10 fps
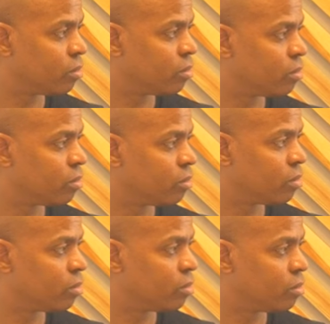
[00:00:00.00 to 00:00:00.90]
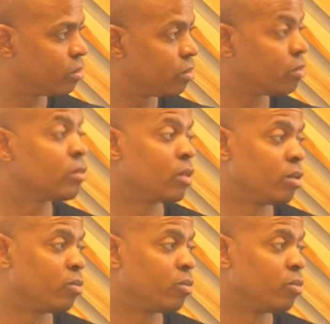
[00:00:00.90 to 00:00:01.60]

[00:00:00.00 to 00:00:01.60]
how much $5